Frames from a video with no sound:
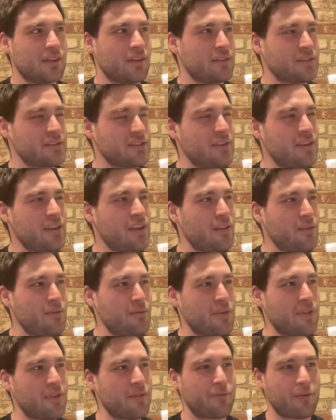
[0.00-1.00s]
Is there any other
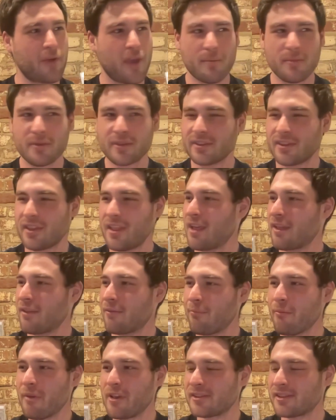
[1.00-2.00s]
really famous like
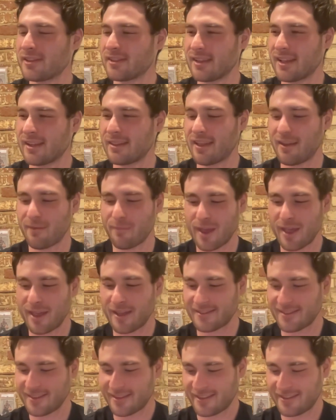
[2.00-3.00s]
misses that they made?